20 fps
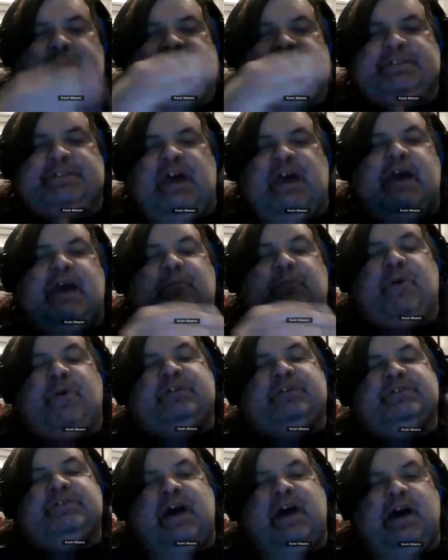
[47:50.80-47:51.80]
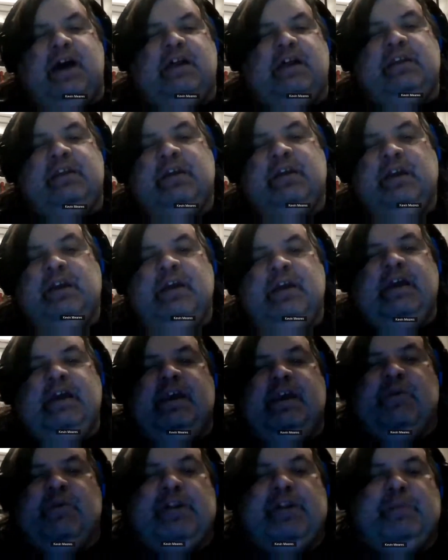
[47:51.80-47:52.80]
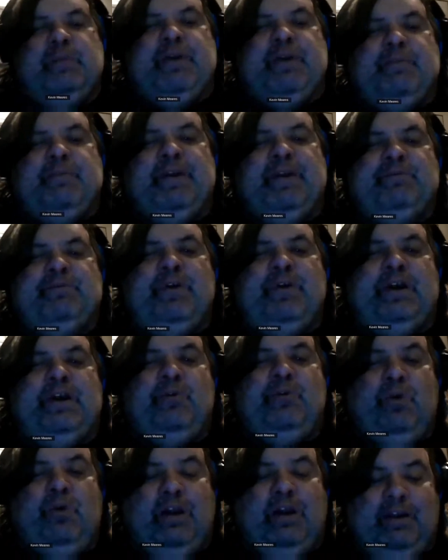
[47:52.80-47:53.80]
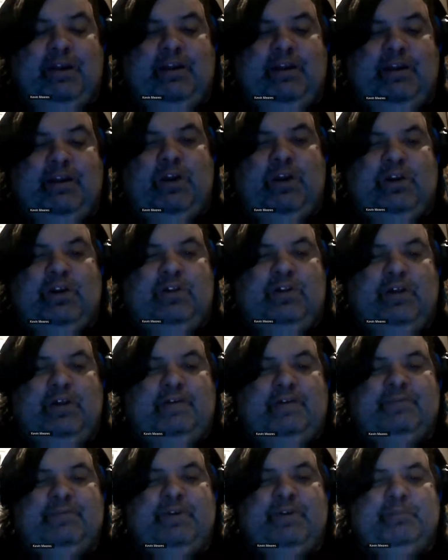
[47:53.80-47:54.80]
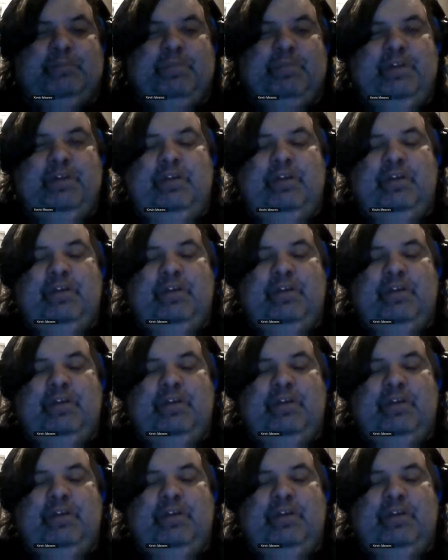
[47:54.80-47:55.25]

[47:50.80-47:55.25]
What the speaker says: But as time wears on, he wound up becoming very critical of them.